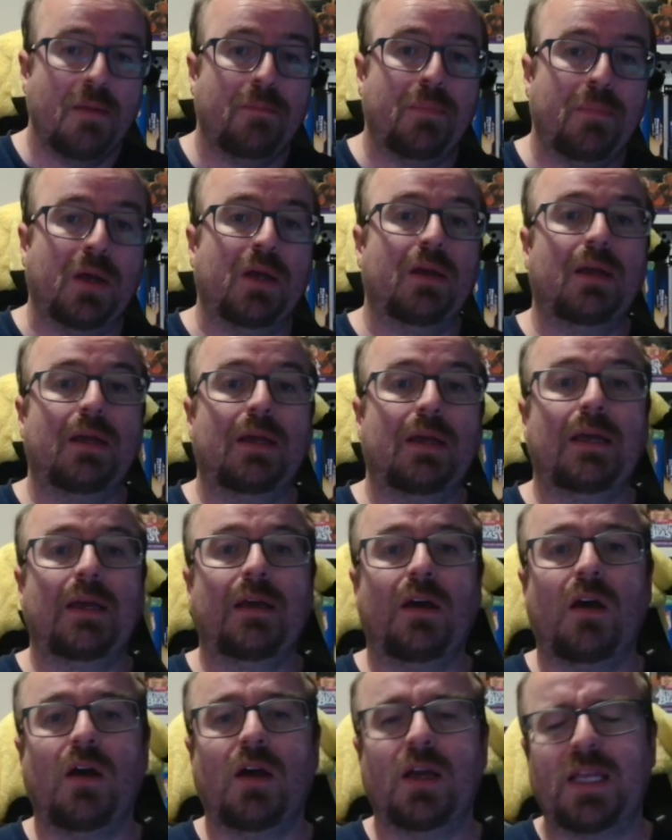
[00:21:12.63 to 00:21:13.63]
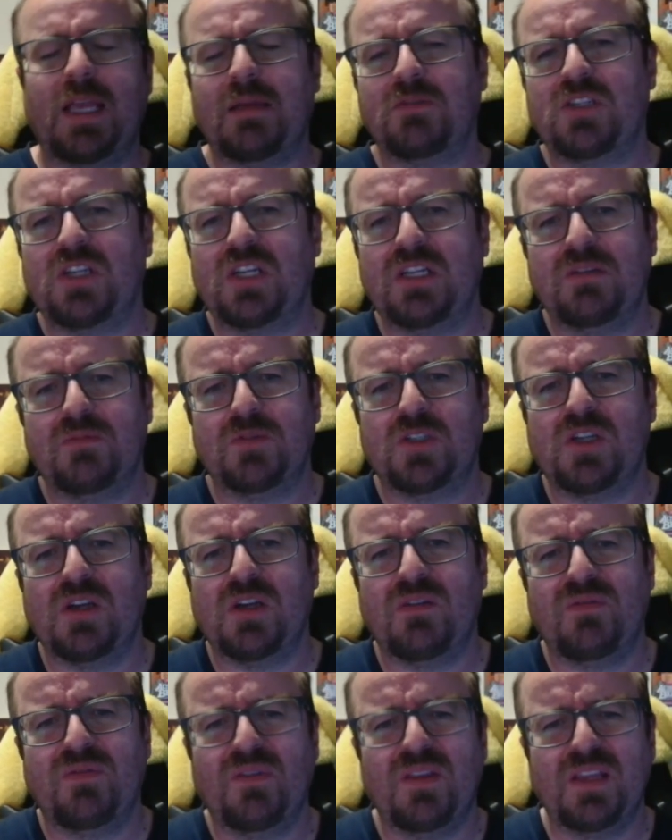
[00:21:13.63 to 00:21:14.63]
But I kept saying to
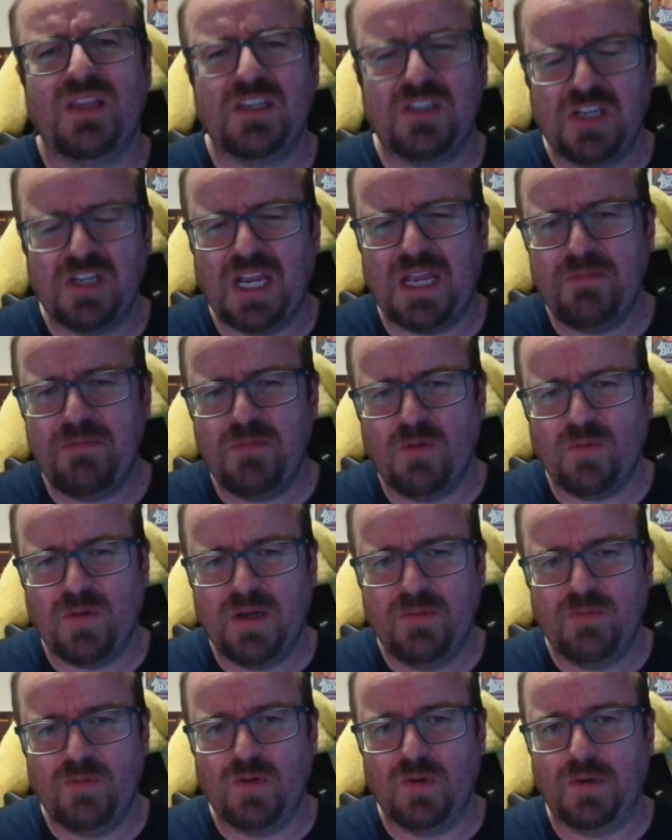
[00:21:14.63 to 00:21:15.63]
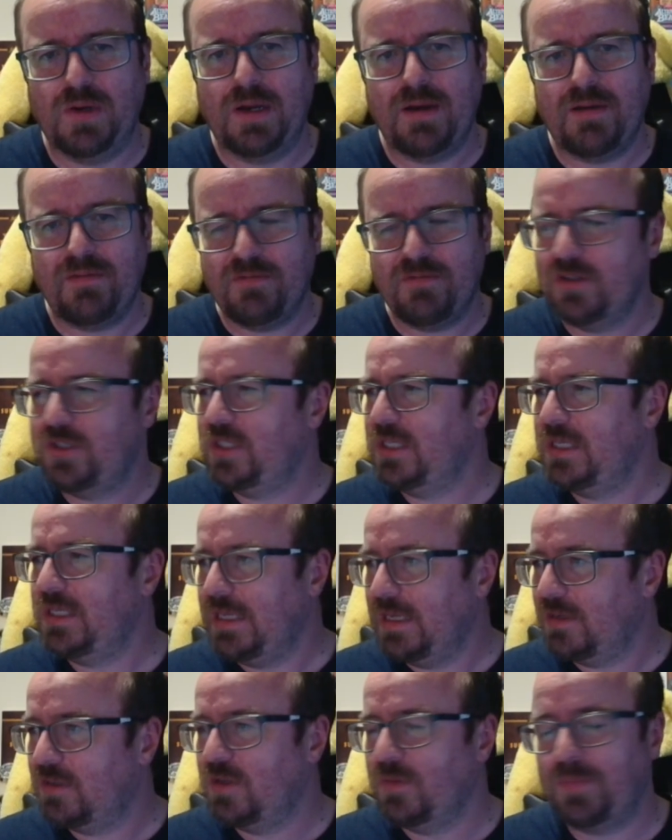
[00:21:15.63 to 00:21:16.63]
myself, there's a game I really want, and every
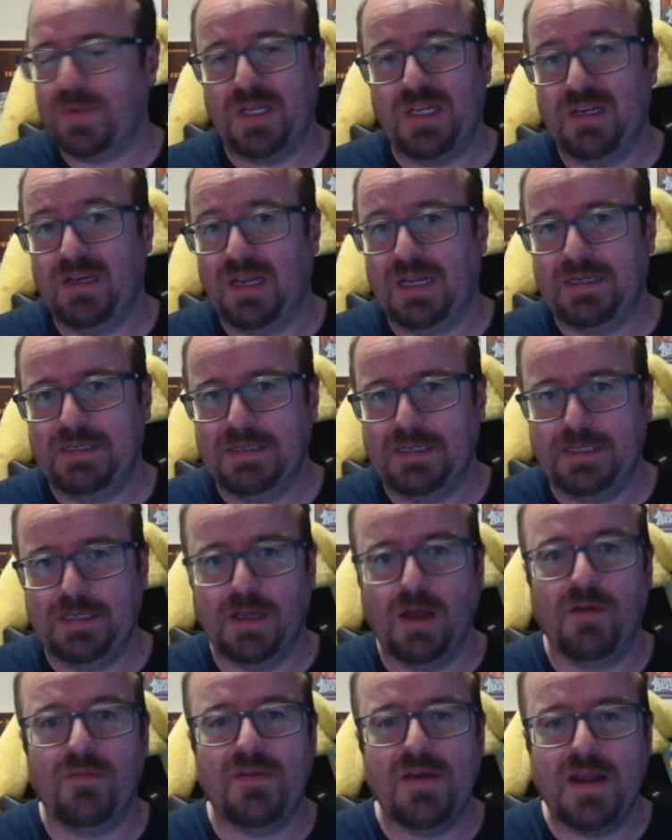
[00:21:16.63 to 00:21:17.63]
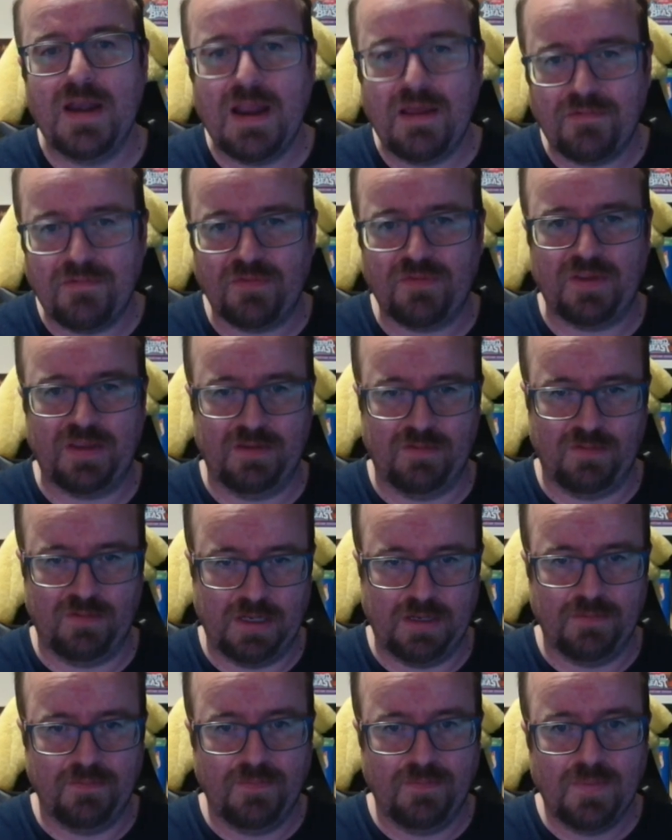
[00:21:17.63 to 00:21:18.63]
CEX I've been in lately, I've never found
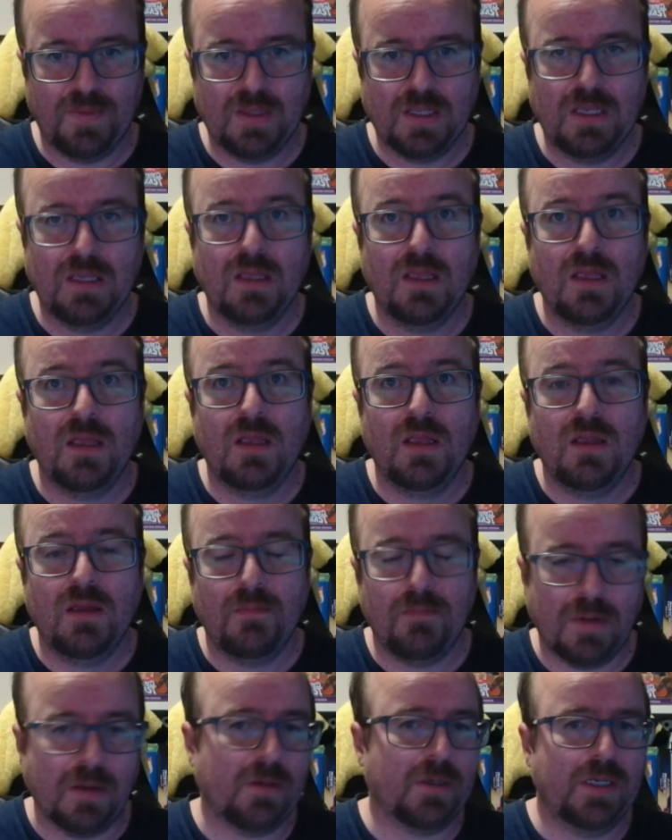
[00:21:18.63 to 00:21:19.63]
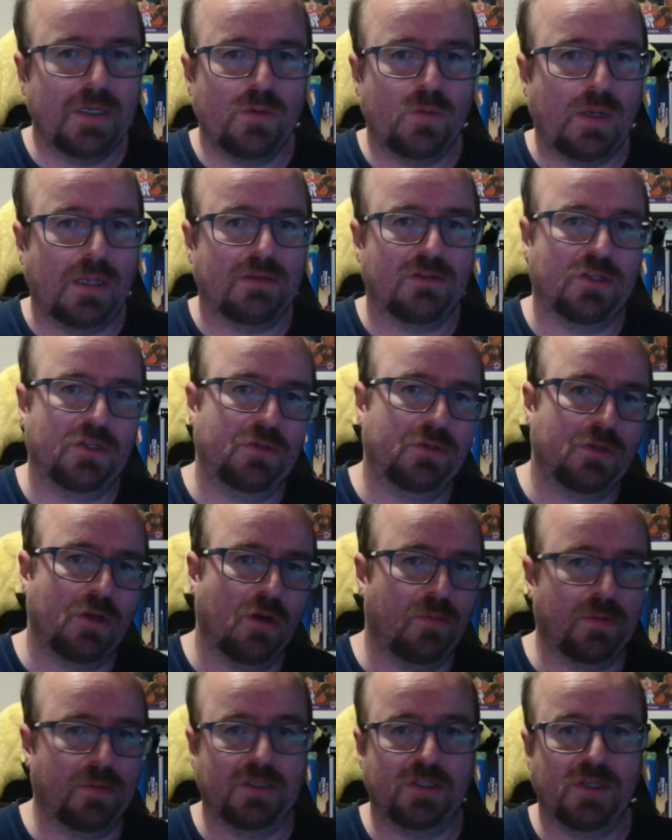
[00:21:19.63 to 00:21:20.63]
it. Merry Hill had 2
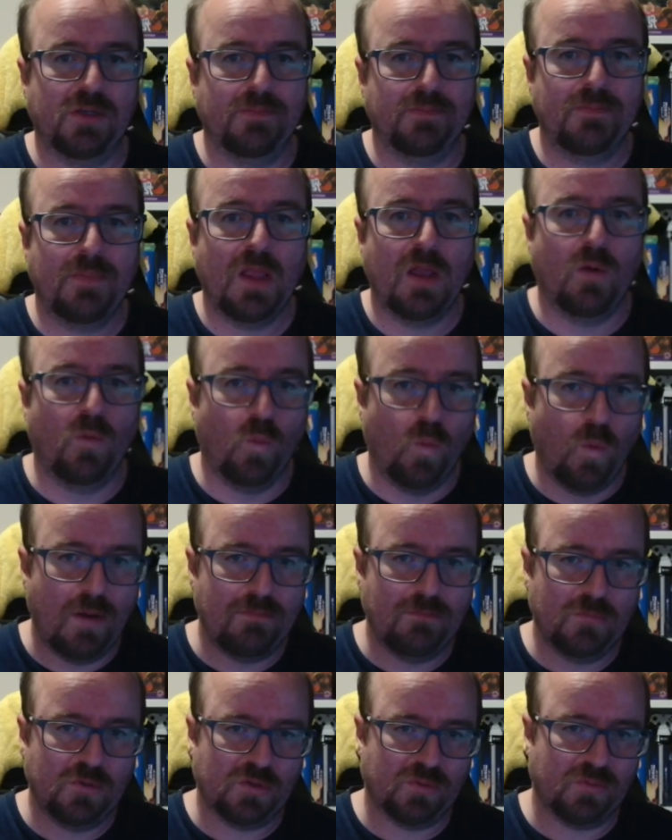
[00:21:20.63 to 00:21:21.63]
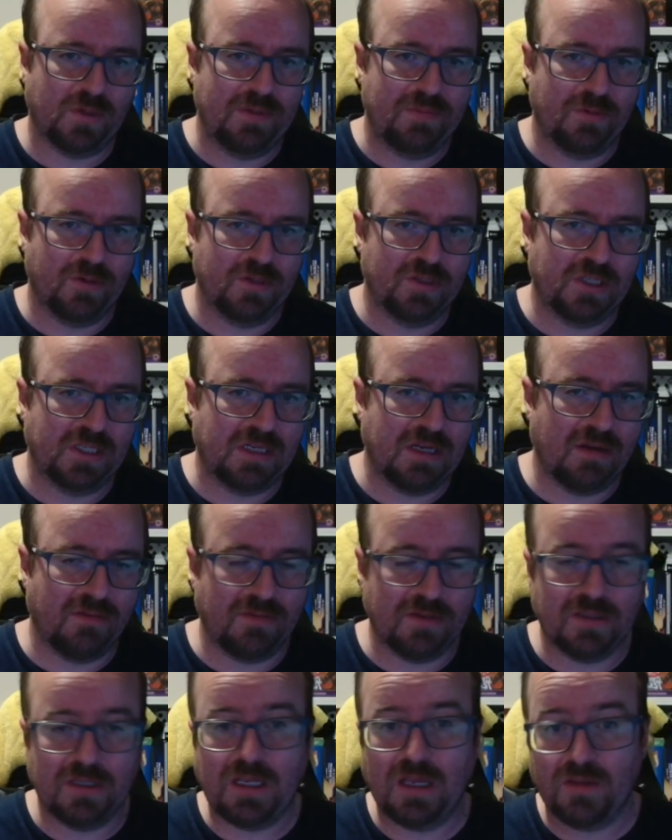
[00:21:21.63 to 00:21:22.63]
copies. One was a reprinted
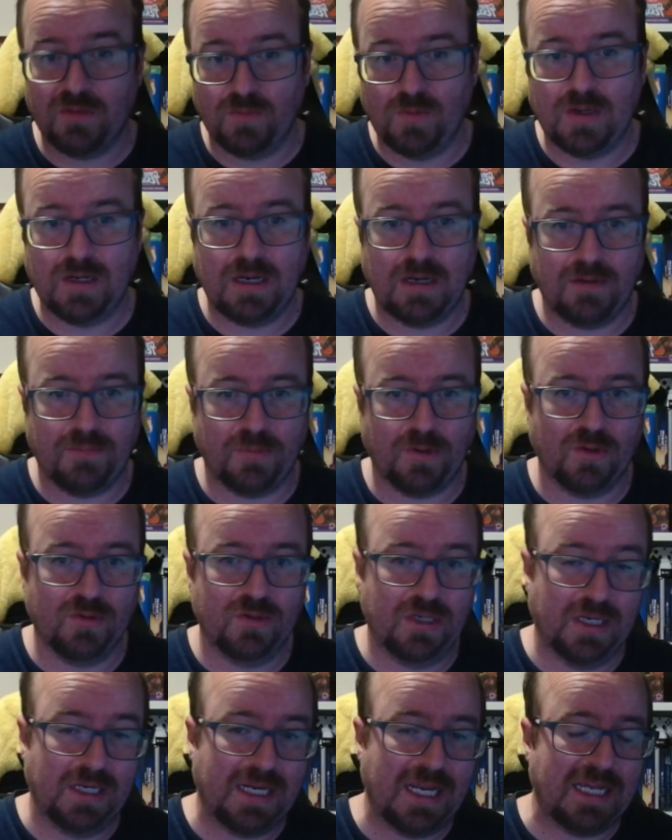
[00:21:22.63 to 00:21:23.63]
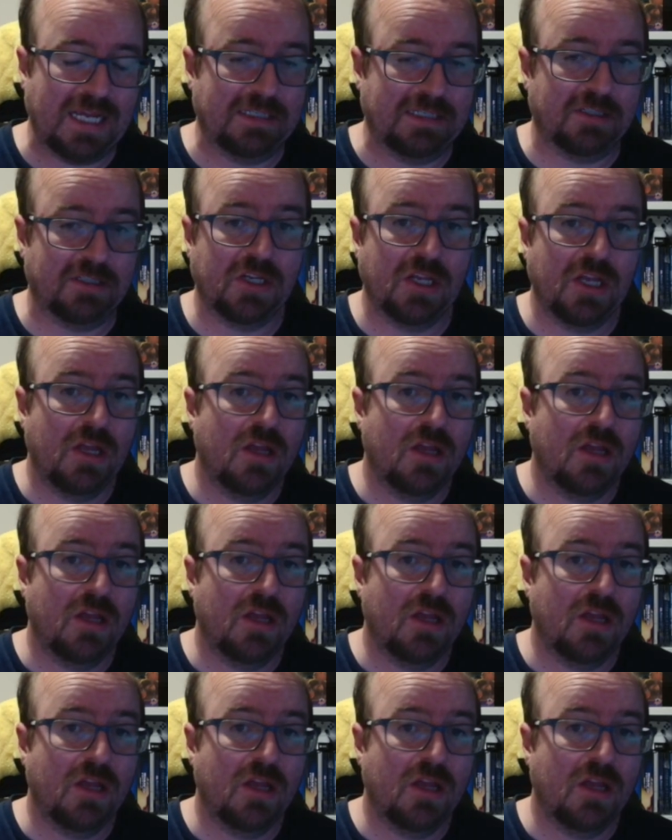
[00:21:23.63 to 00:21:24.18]
cover, the other one had a broken case.